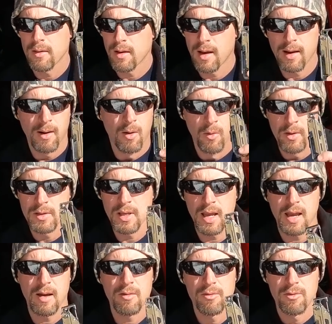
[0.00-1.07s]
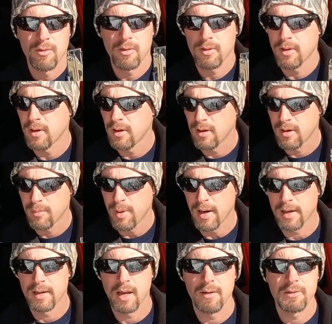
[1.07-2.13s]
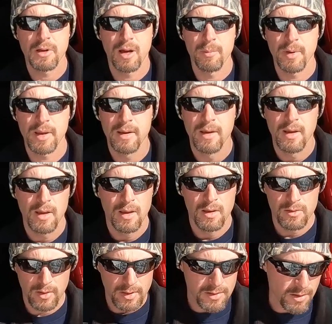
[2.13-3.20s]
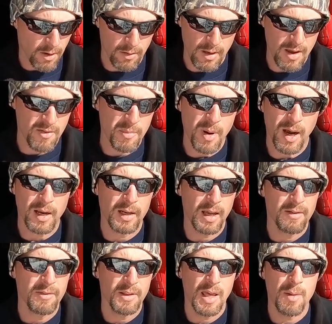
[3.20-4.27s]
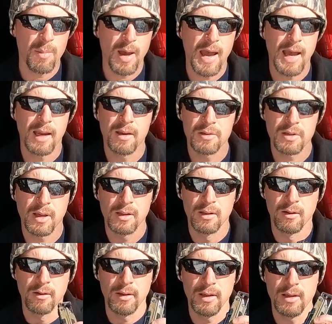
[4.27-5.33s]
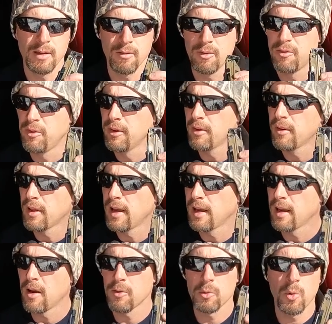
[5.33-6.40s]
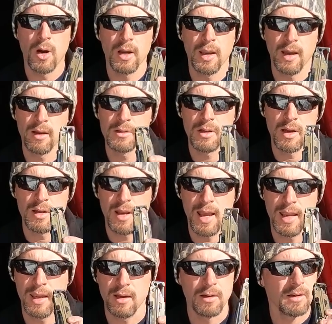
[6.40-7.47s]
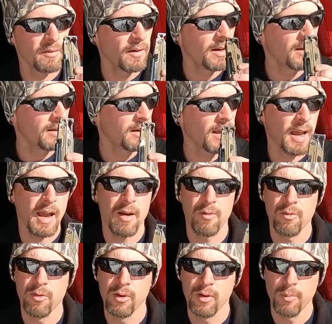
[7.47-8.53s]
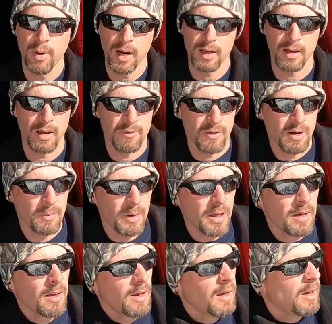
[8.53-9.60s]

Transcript: I always have pocket knives on me. So I don't have a pocket knife in that bag because I literally would feel like I was walking outside naked if I didn't have a pocket knife on me.